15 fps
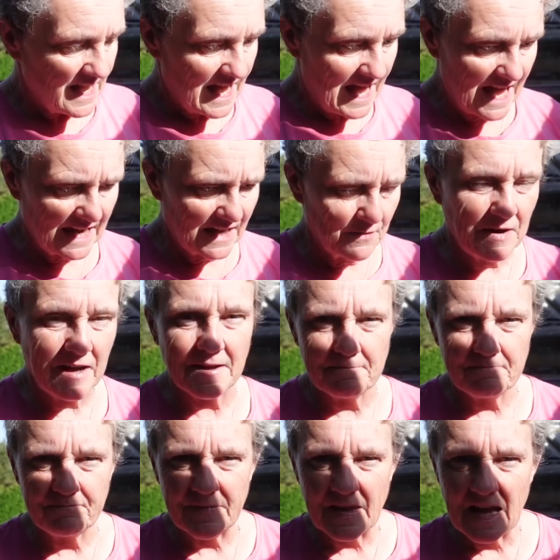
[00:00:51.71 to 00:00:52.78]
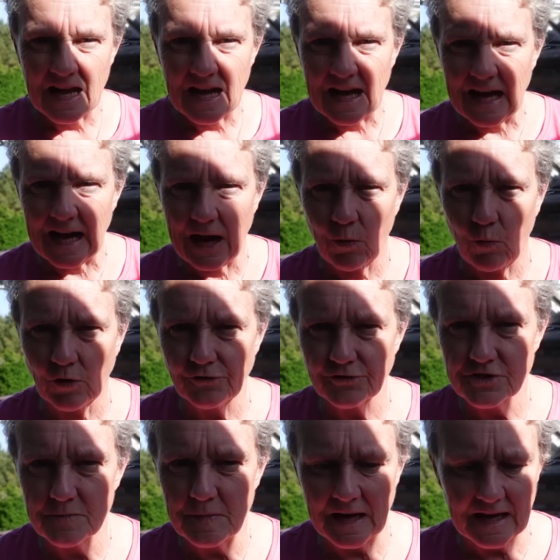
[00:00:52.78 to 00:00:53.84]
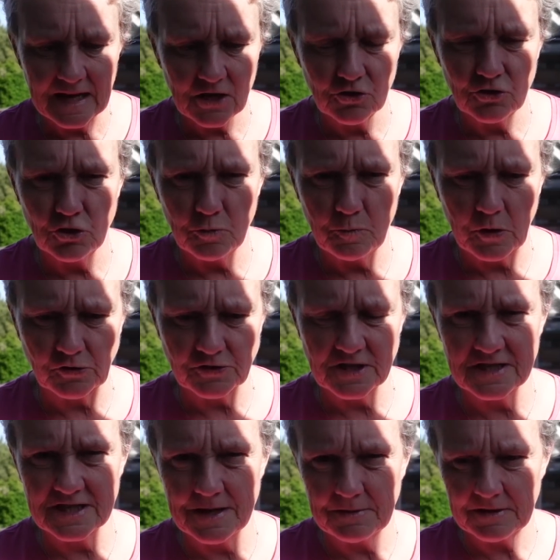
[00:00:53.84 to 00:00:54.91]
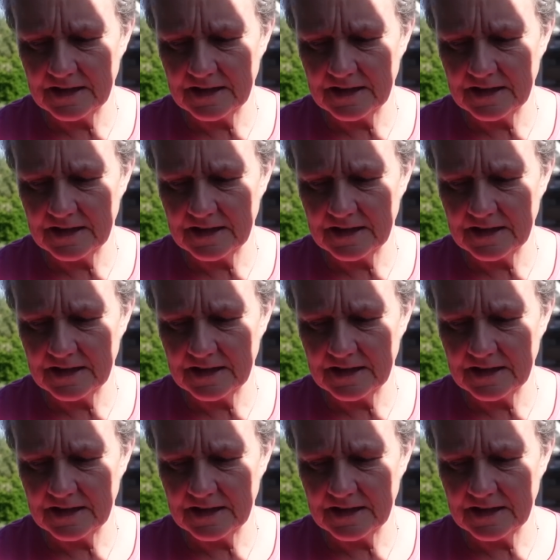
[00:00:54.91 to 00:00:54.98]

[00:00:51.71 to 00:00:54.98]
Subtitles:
Anyway, I want to make a new potting table.